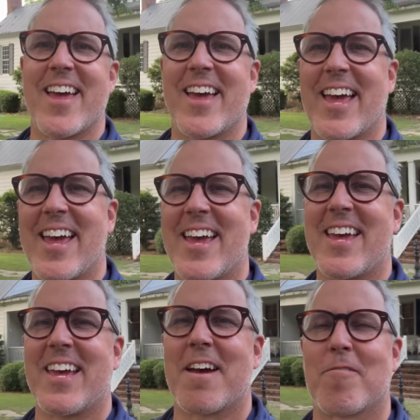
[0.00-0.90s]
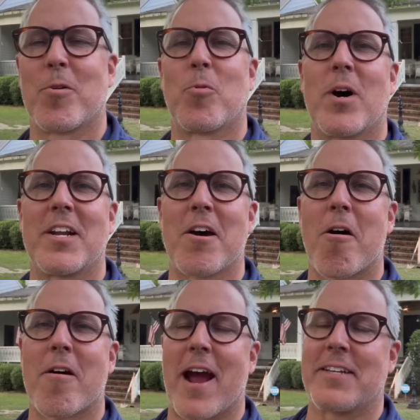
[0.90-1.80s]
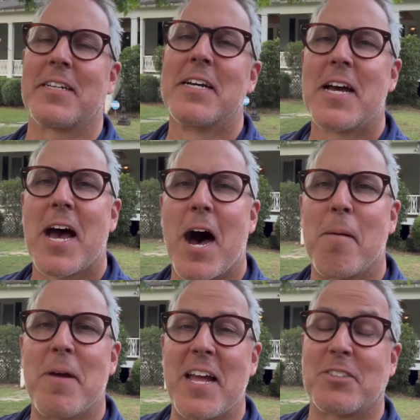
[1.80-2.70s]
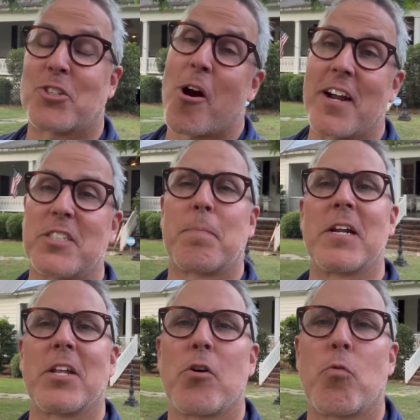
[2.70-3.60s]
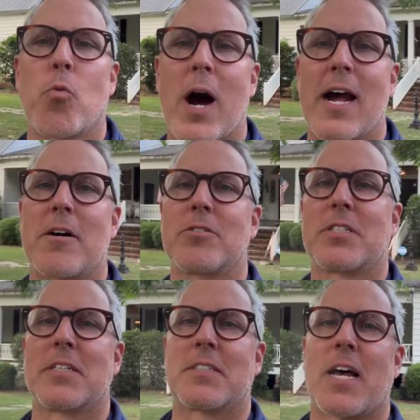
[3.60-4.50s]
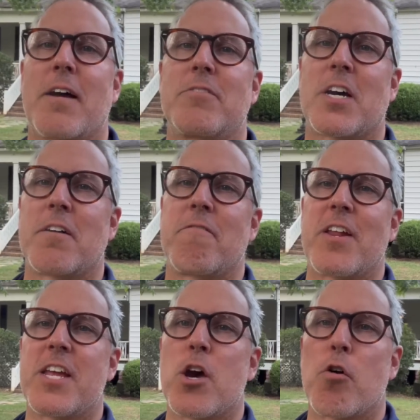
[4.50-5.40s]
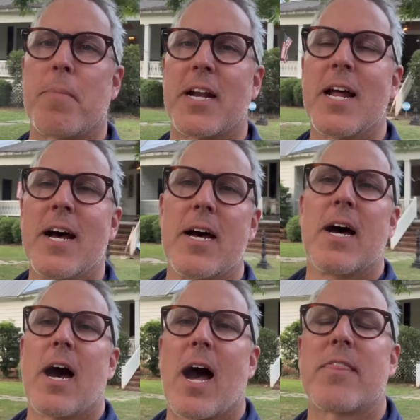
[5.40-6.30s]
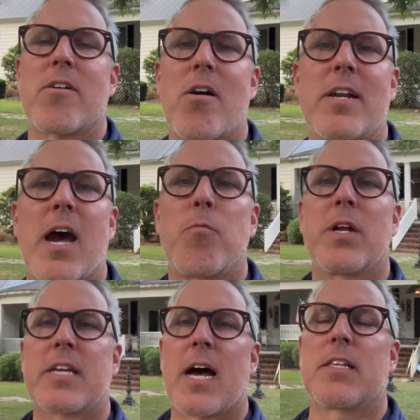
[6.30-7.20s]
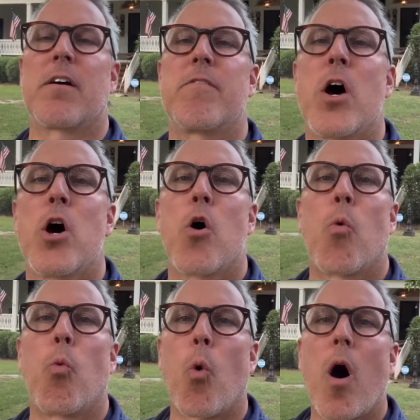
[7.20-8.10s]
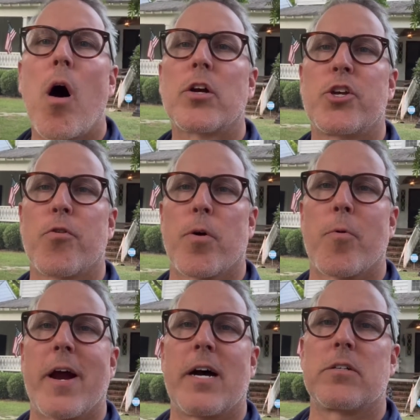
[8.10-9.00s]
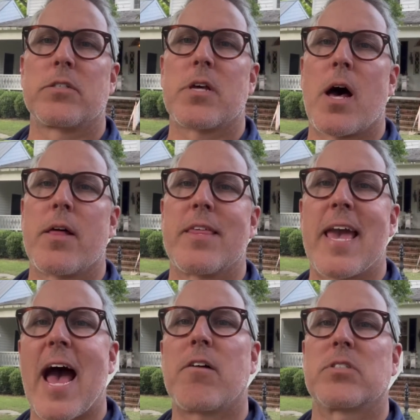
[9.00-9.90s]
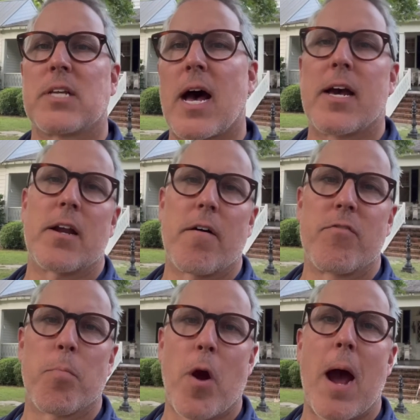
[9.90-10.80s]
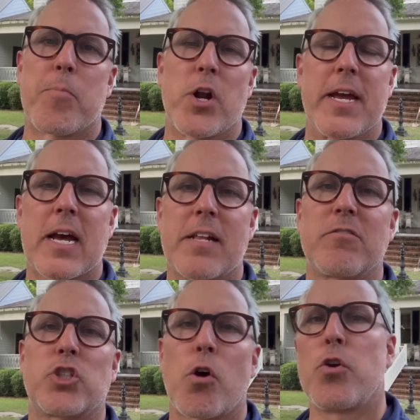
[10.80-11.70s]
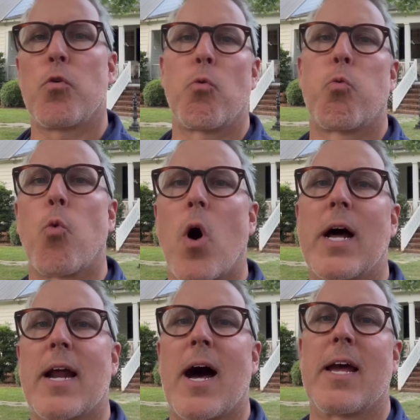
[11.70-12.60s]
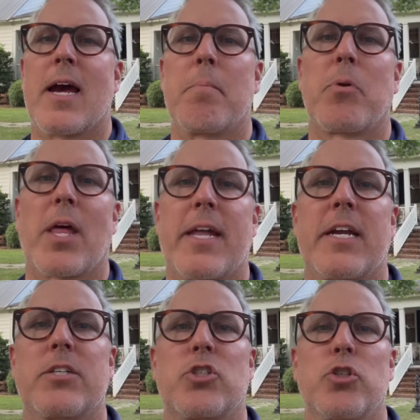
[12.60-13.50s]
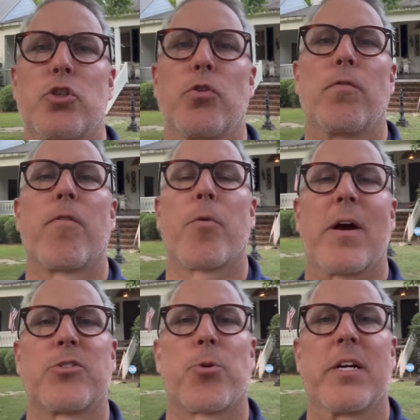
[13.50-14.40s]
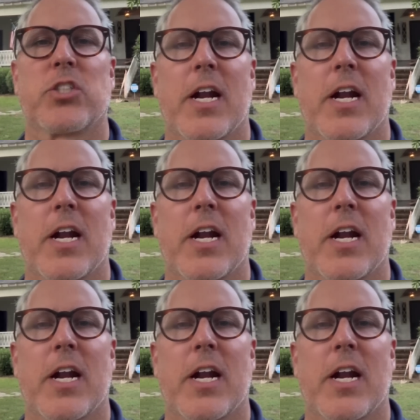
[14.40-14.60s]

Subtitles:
Hey everyone. All right. Sorry, it's been a little while since I've done a video, but I thought I would kind of walk you around the outside of the property and kind of show you what I am planning to do for a restoration.